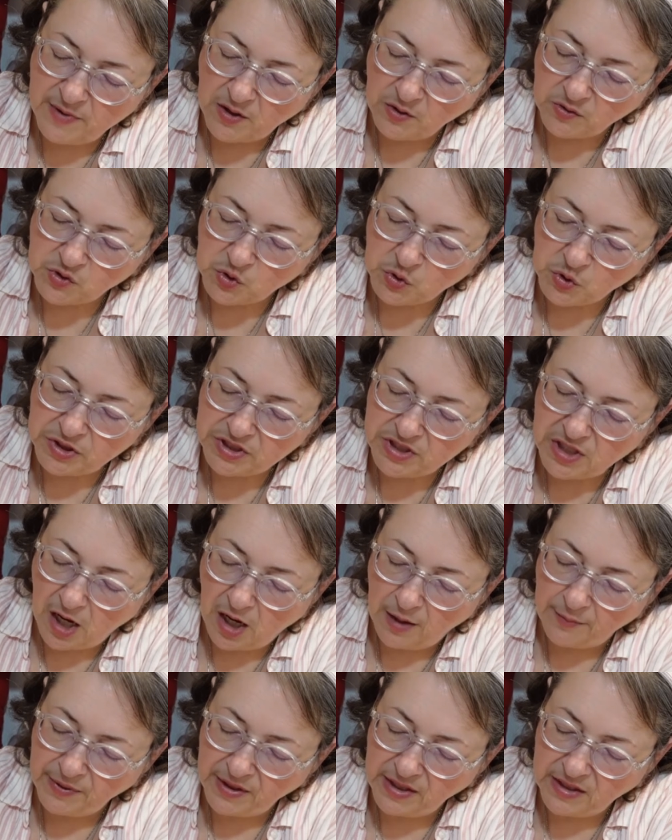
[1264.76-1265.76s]
melts on
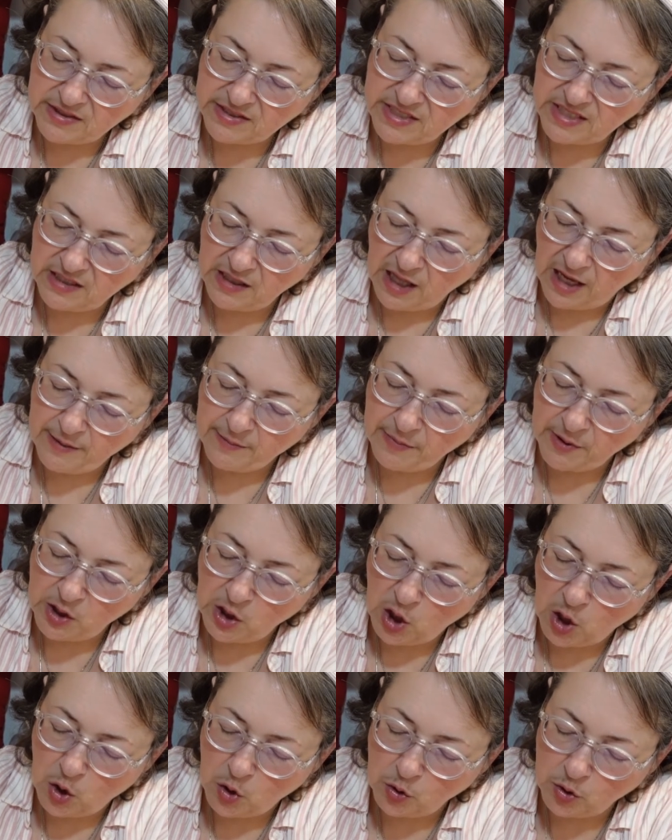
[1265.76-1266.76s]
top and tea light
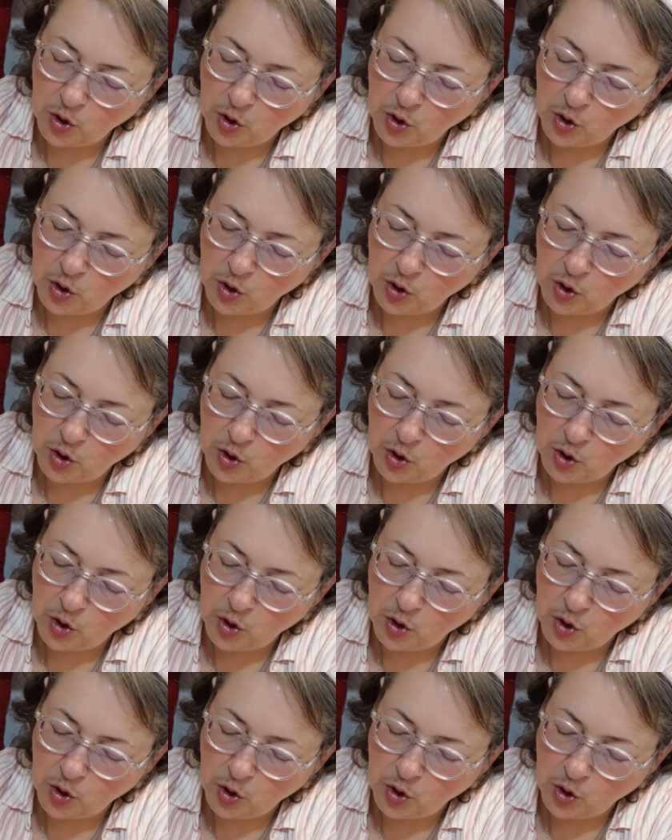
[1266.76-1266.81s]
below.